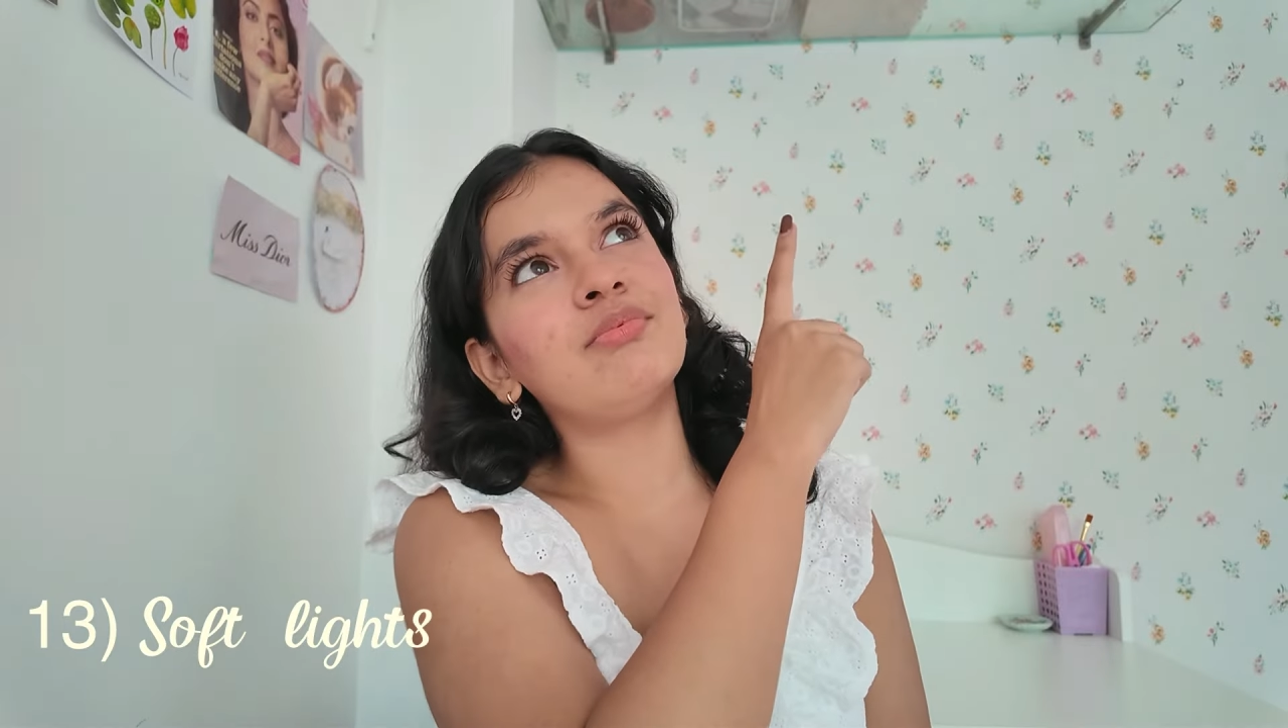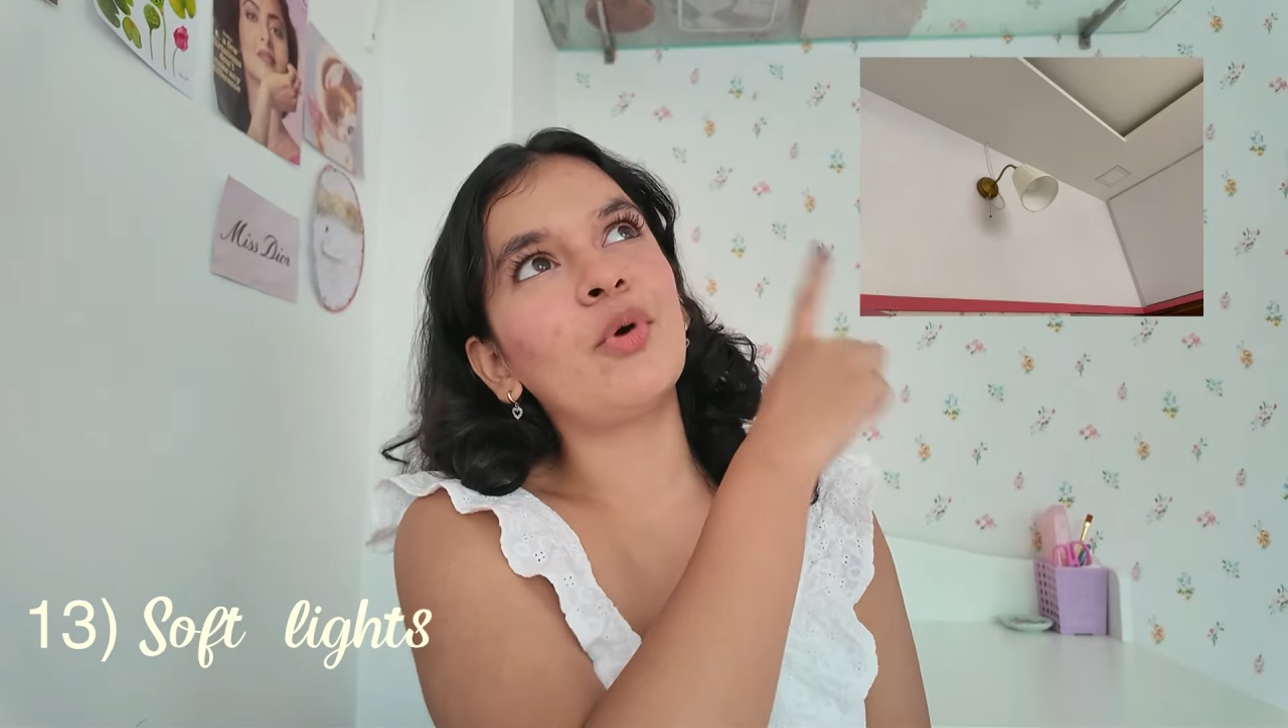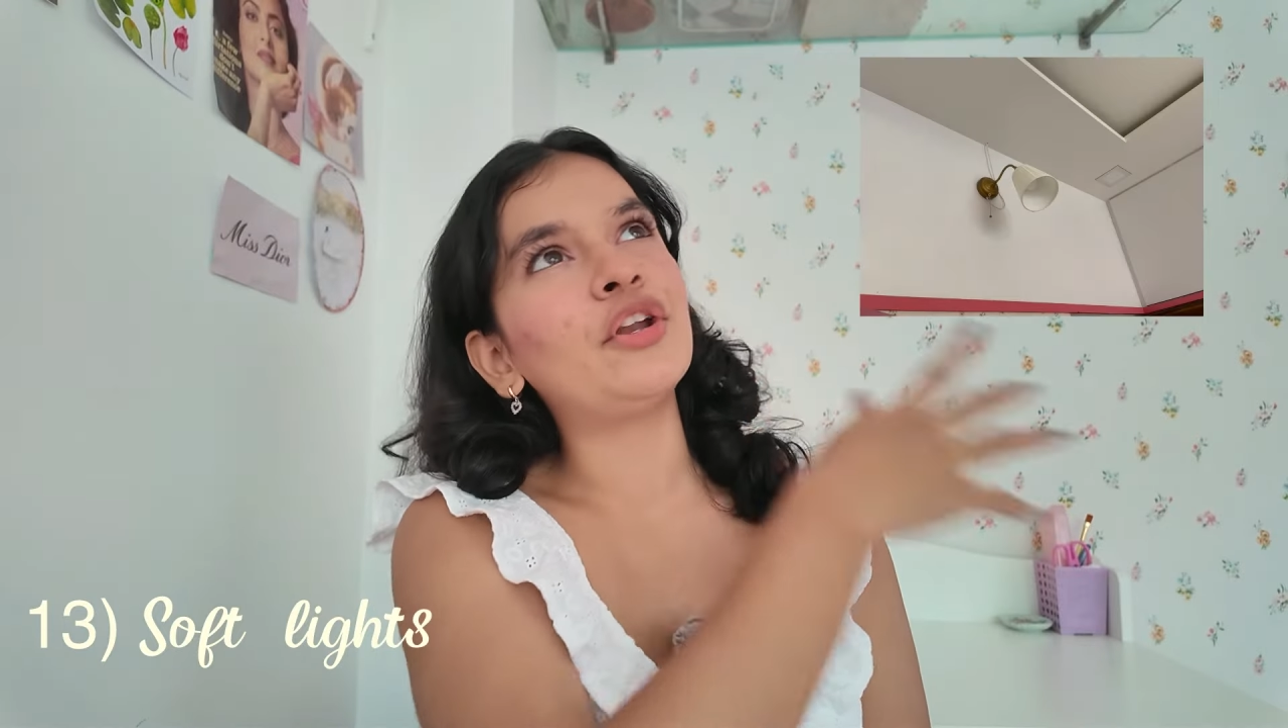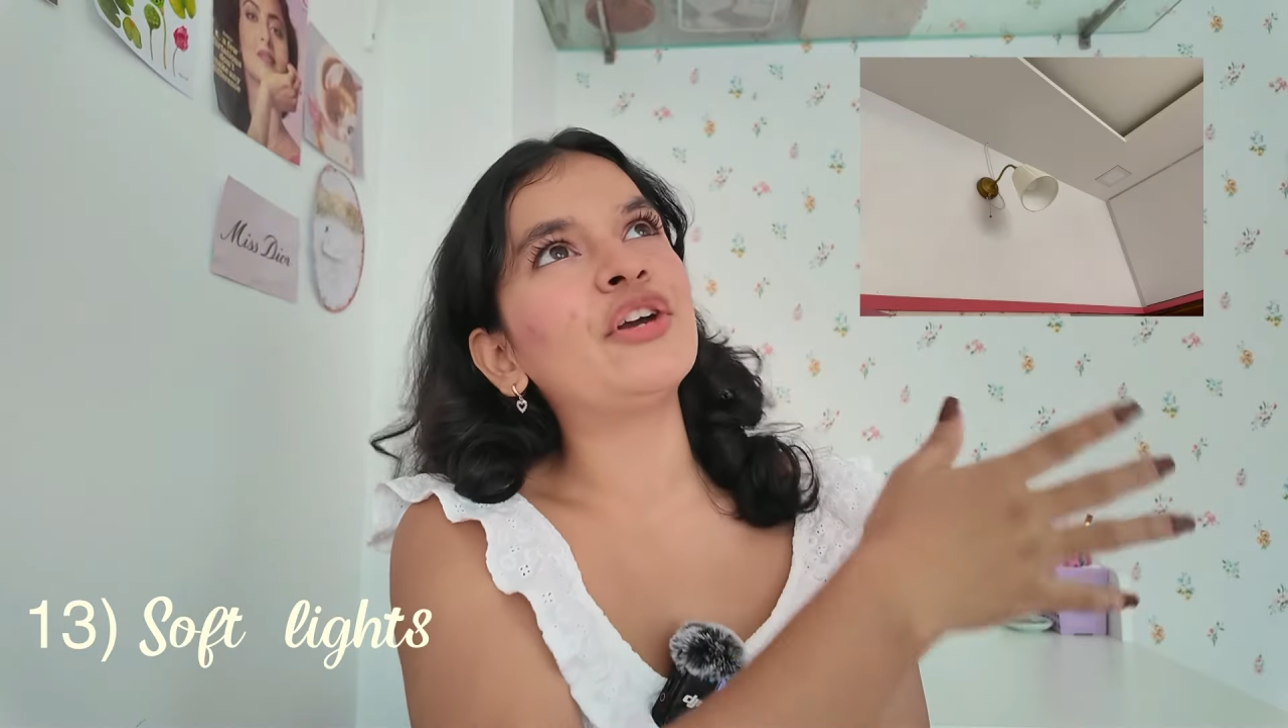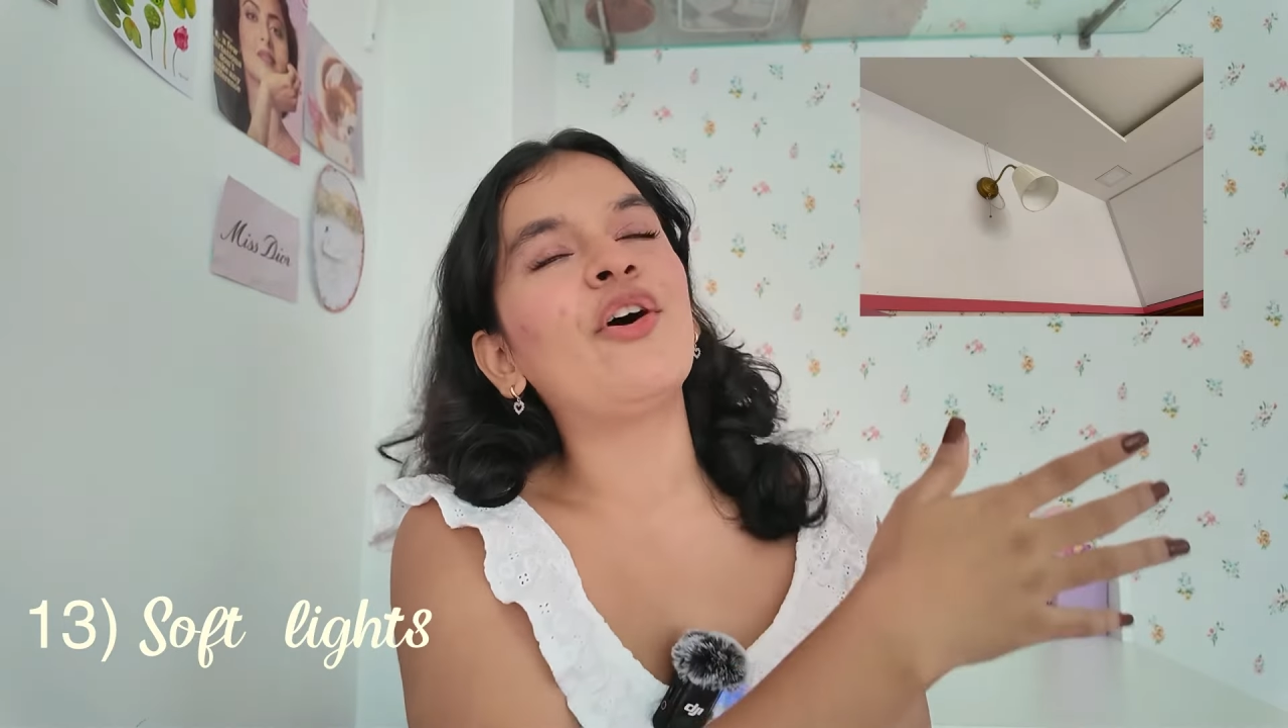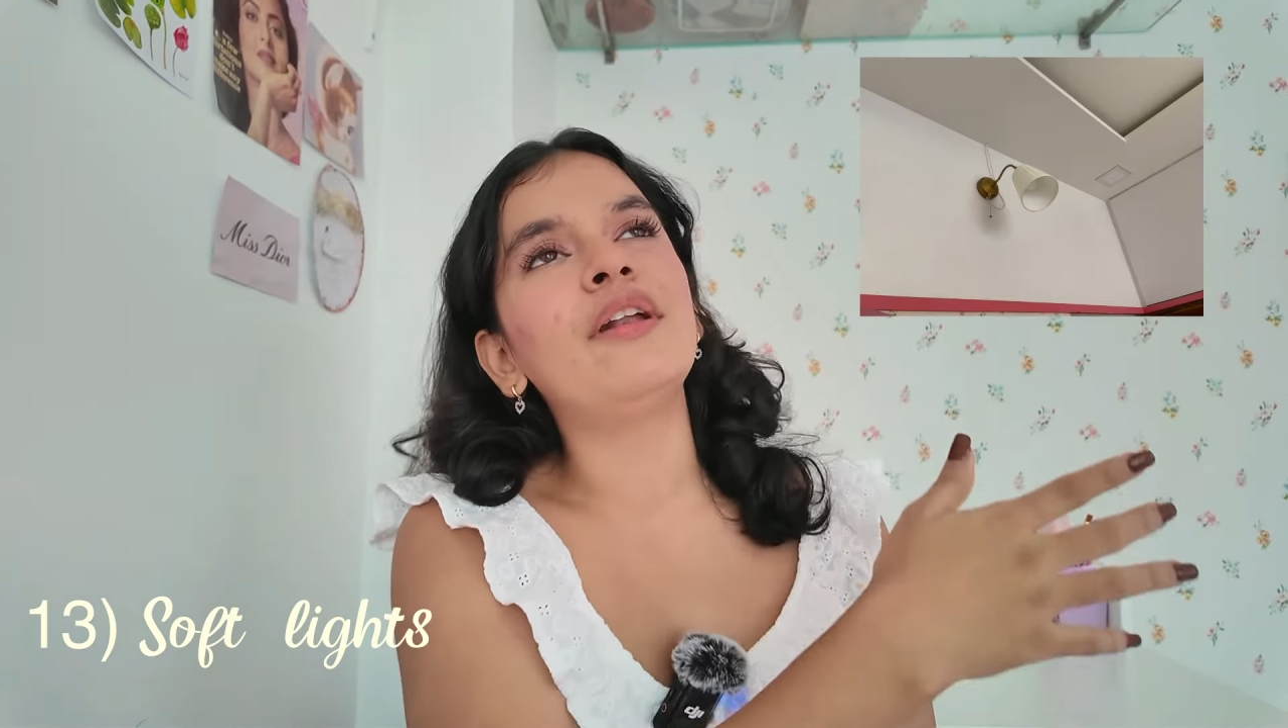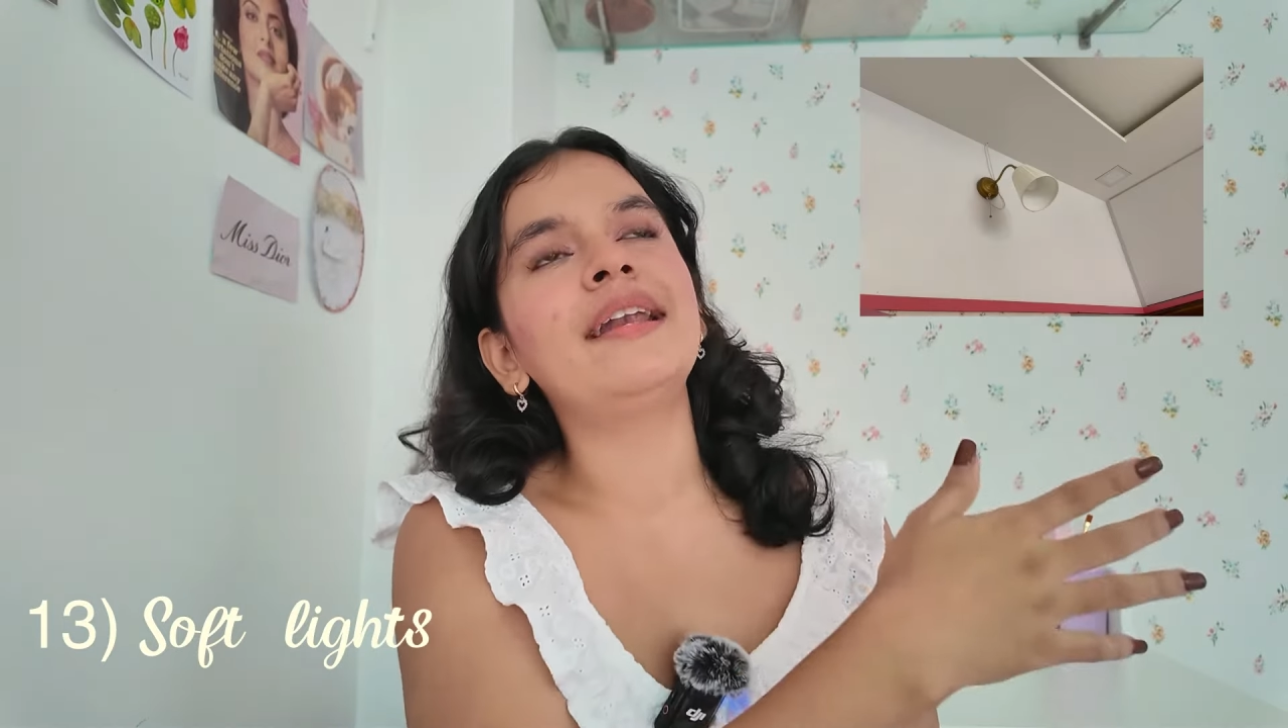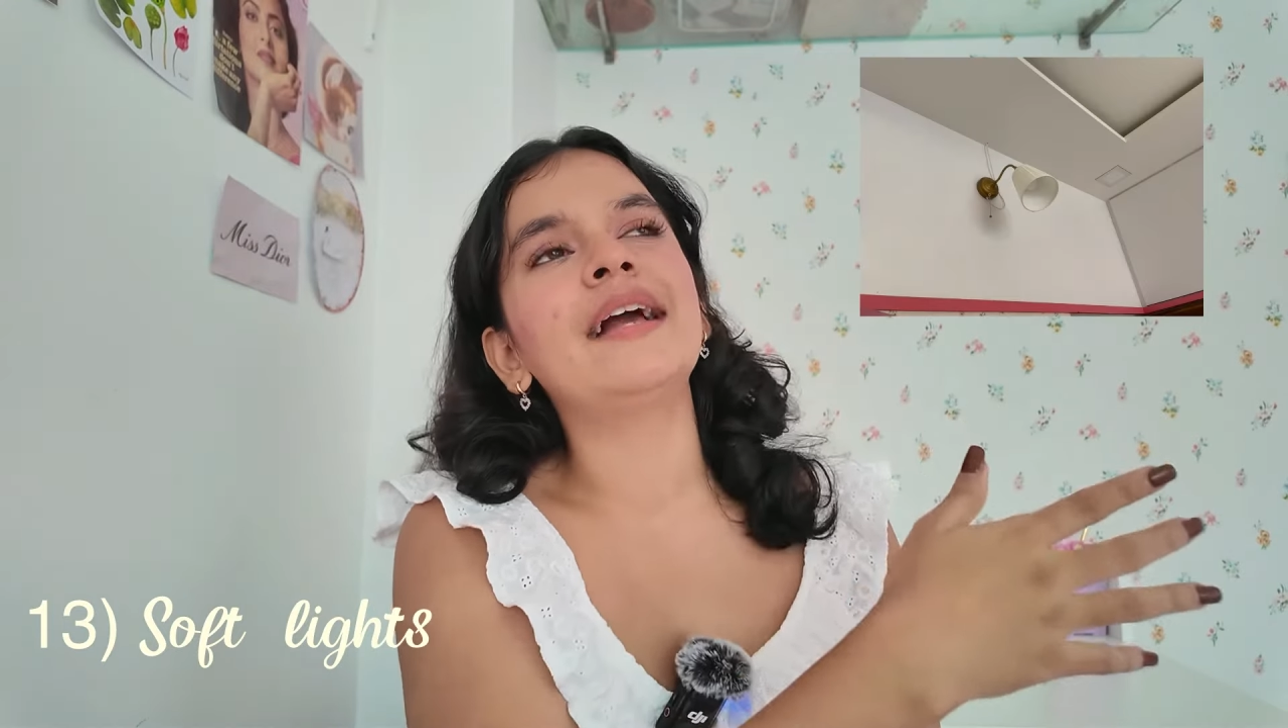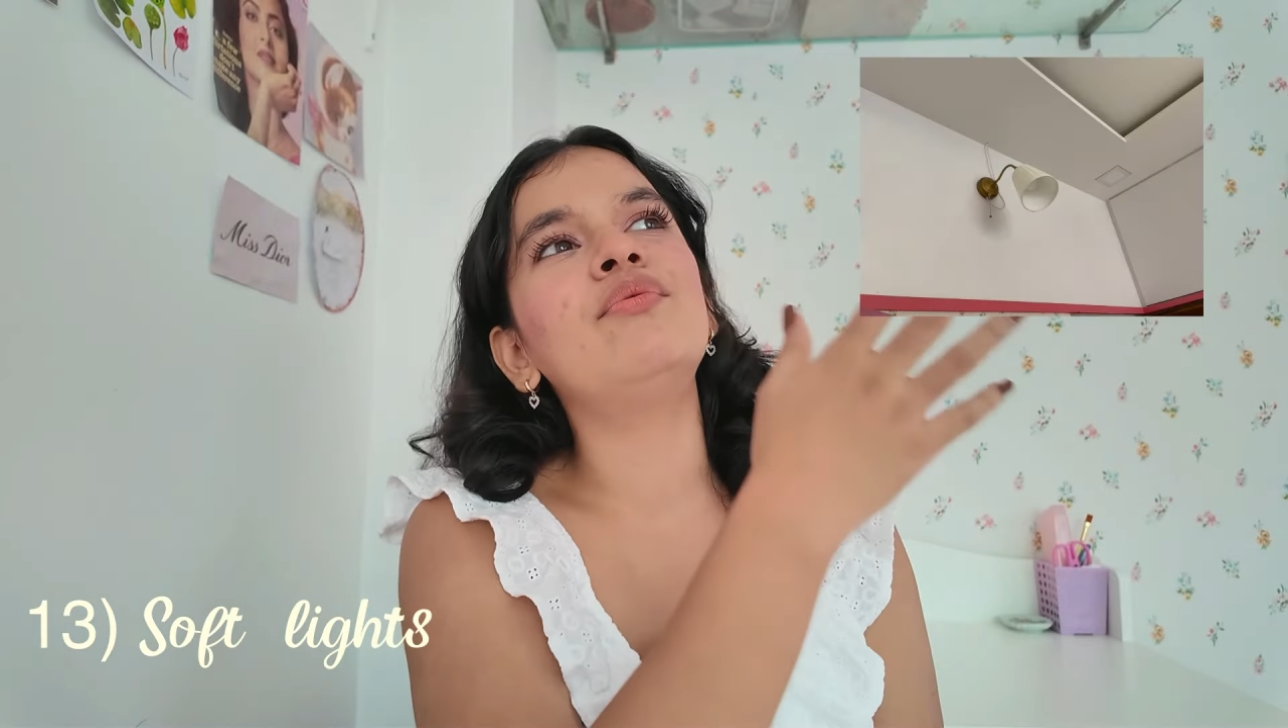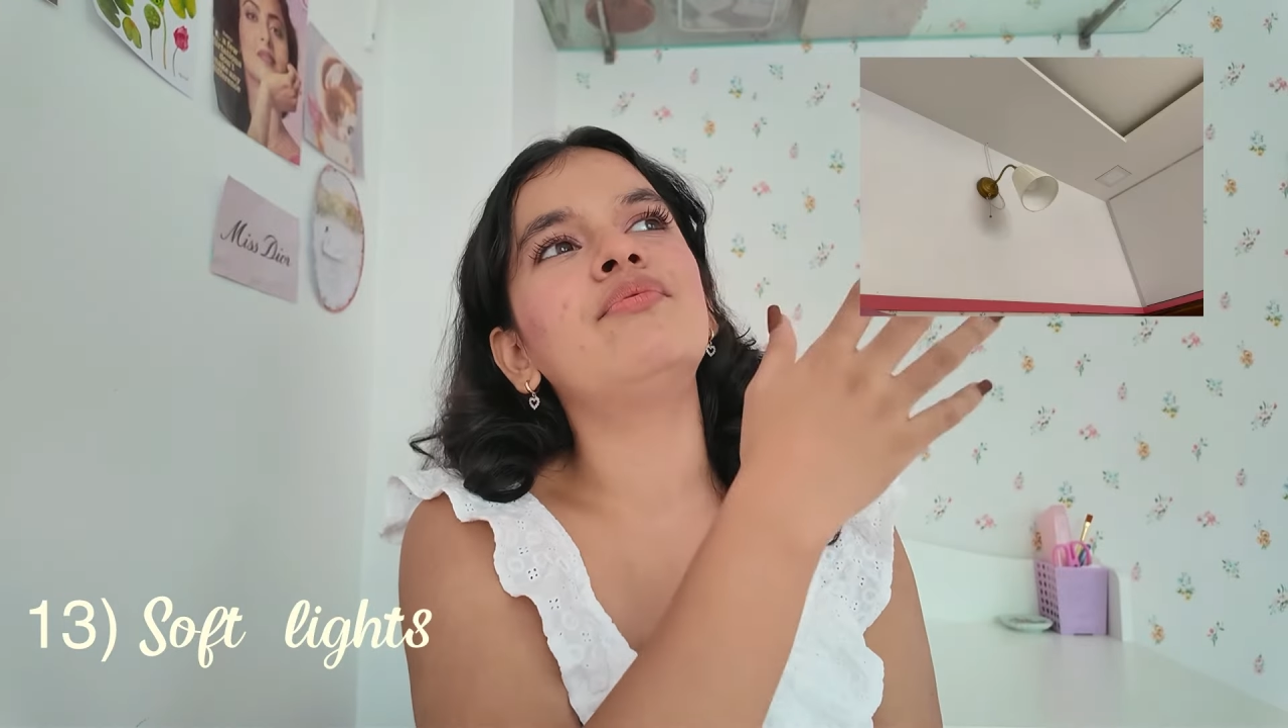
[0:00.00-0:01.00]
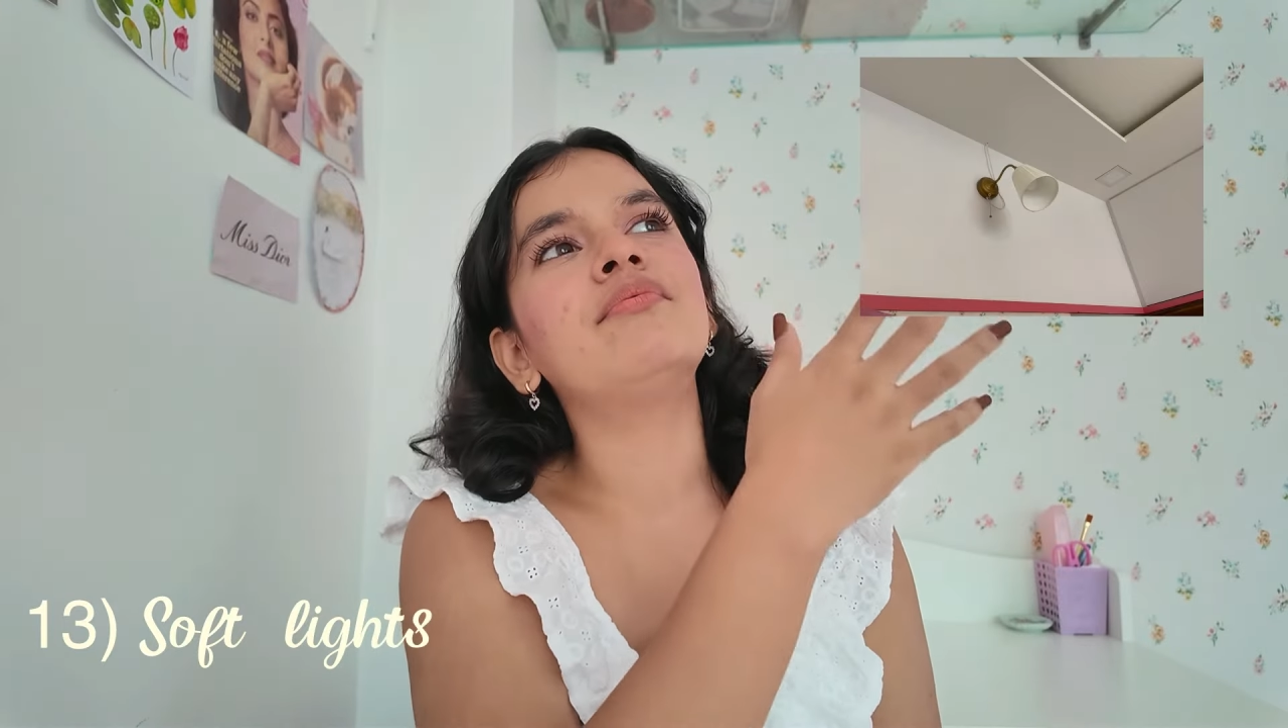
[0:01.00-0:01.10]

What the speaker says: what do you call it, like